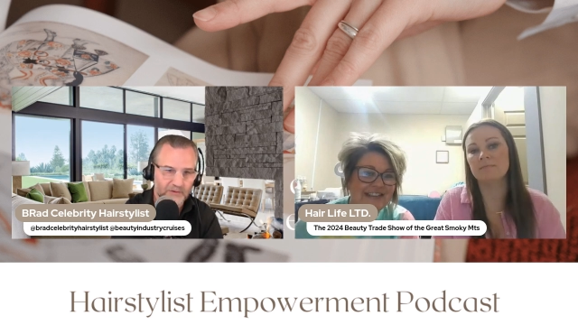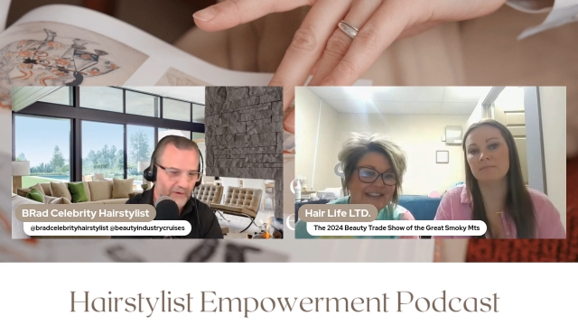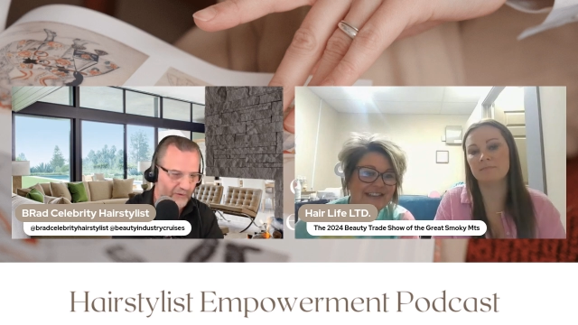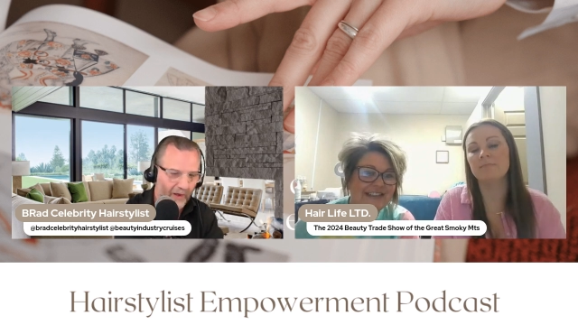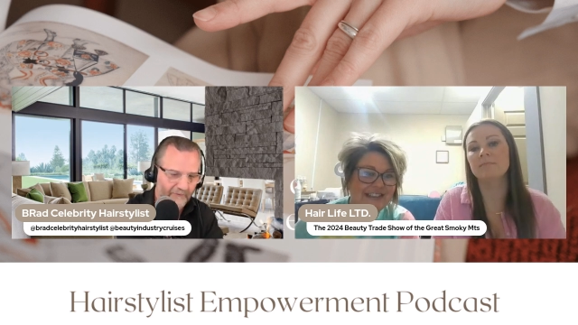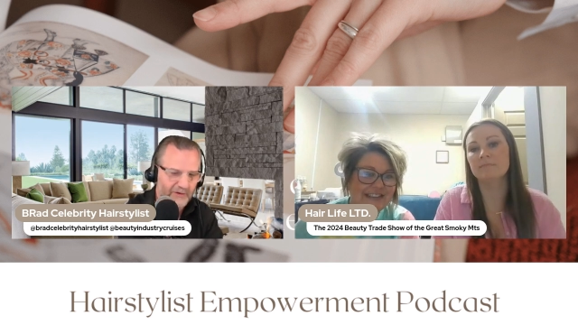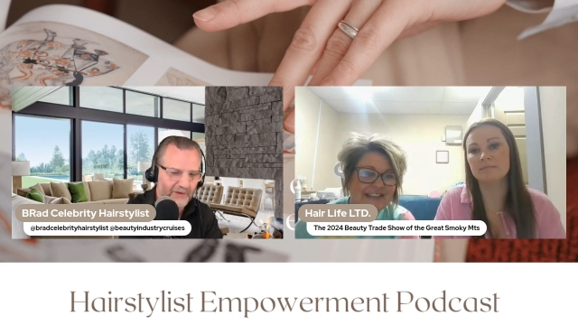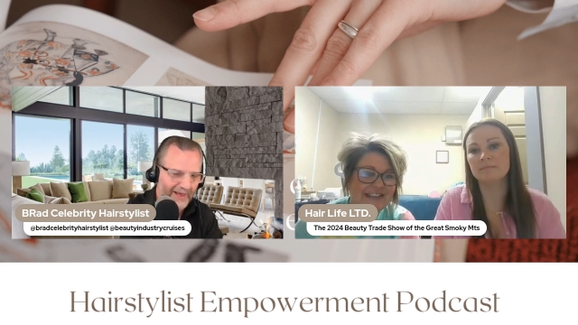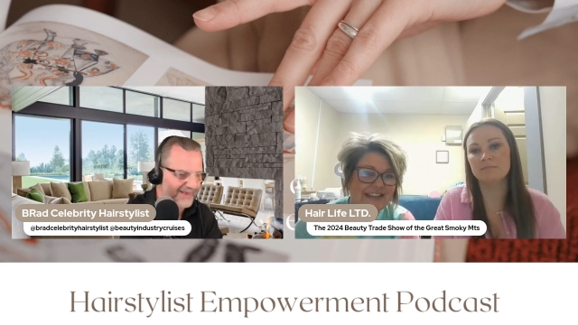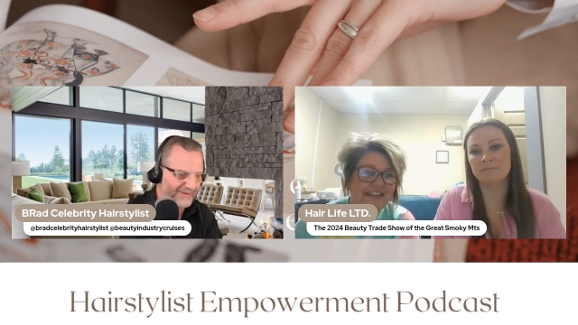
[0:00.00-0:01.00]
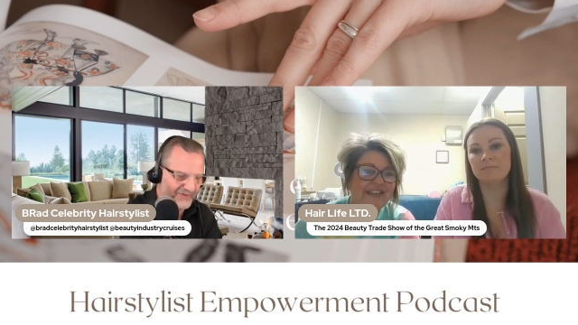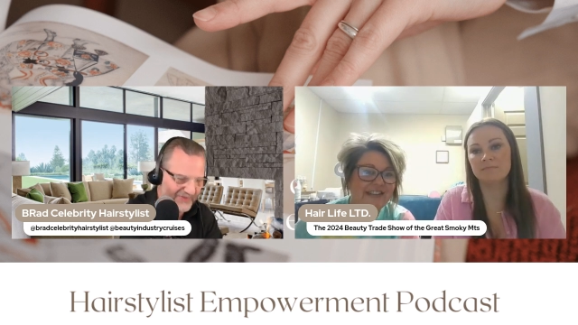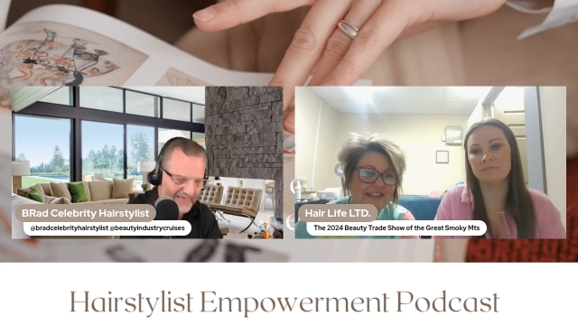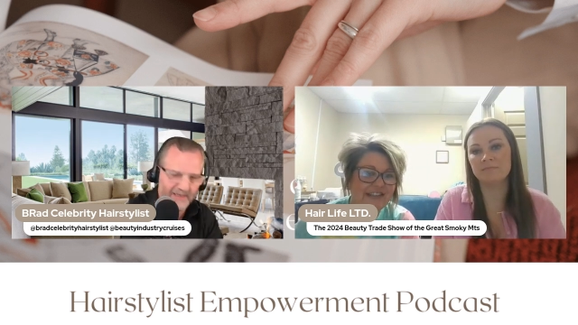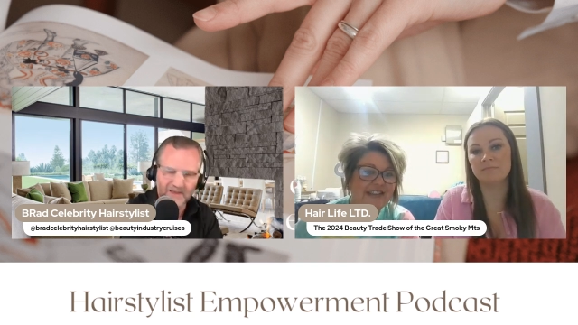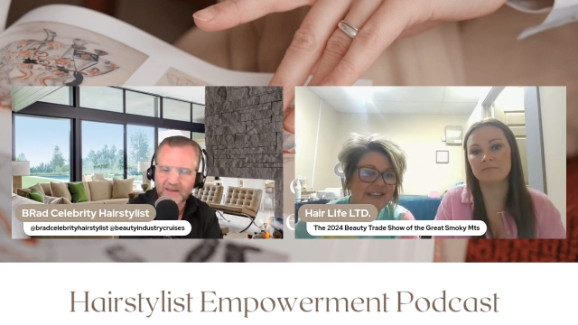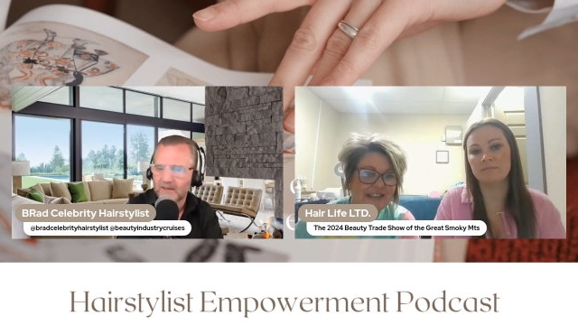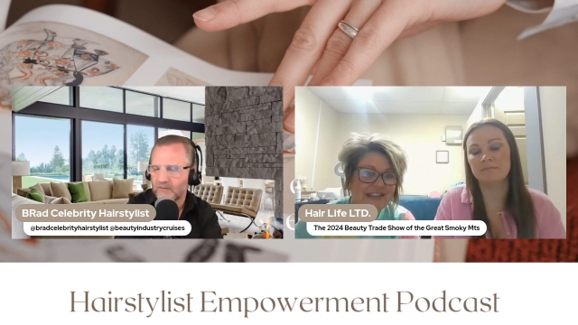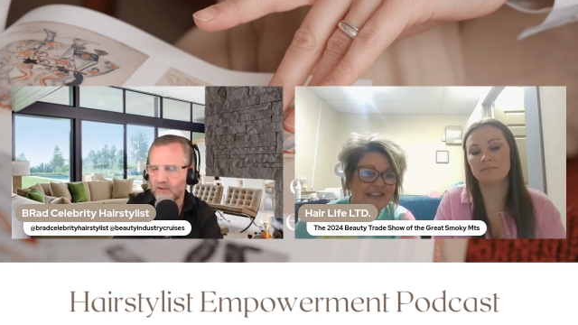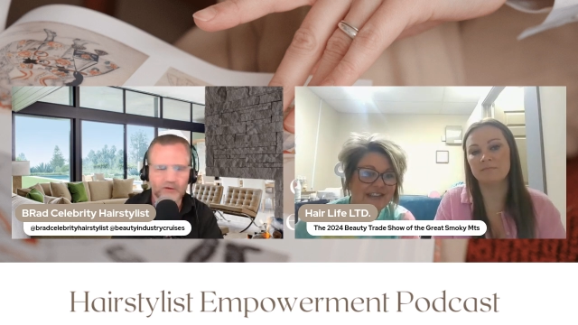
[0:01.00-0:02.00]
Speaker 1: because obviously I think
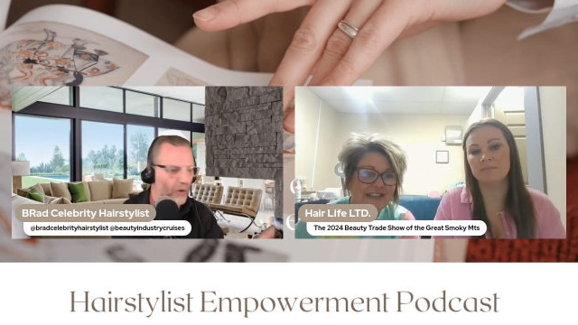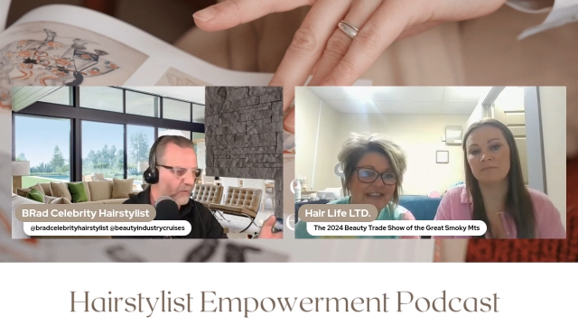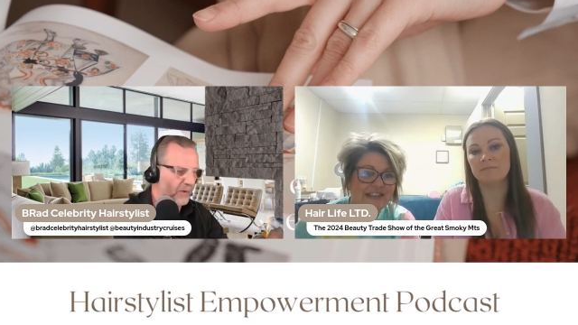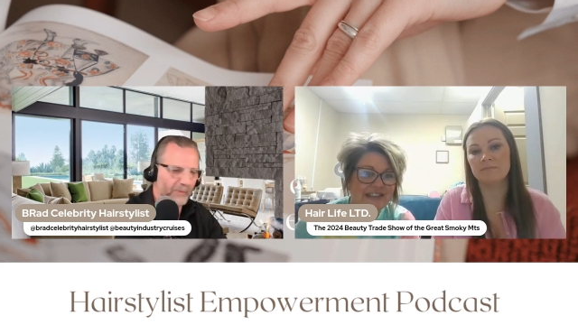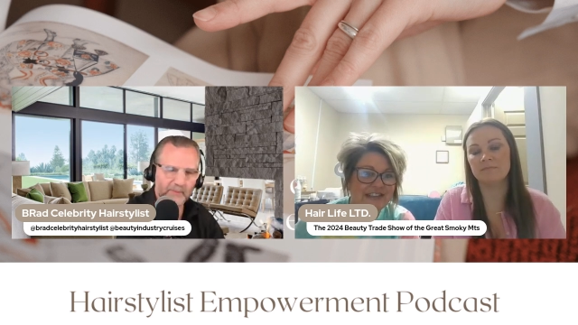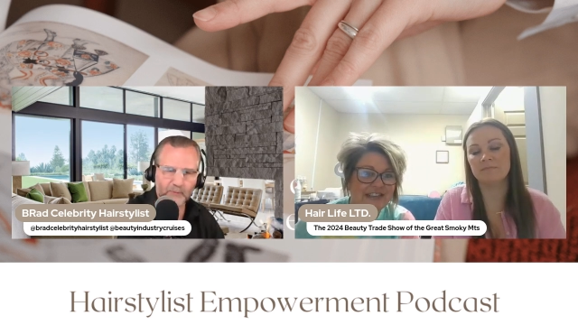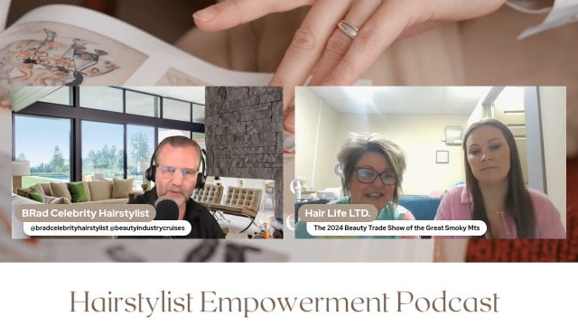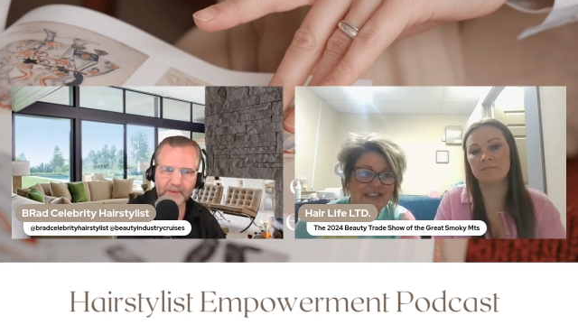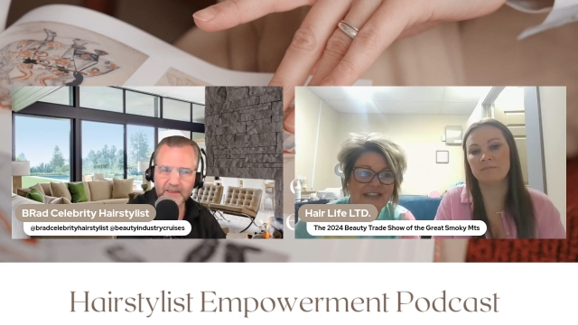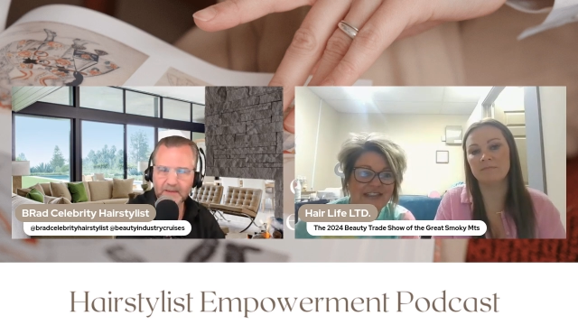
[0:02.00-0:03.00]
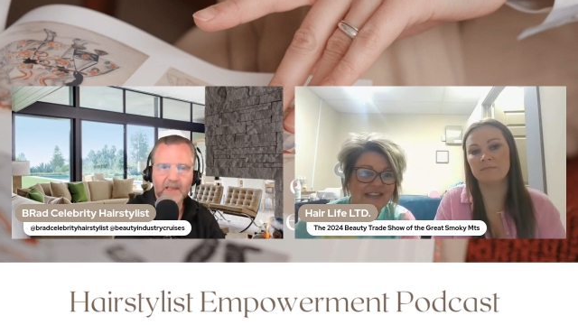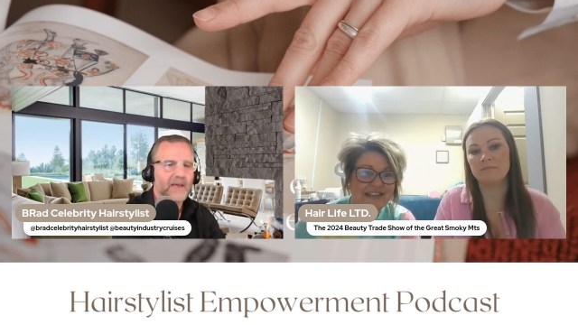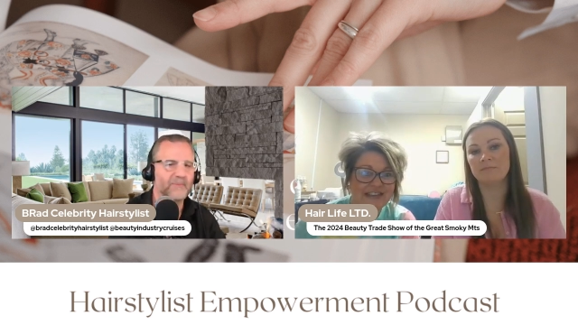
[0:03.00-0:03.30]
the show will be brilliant.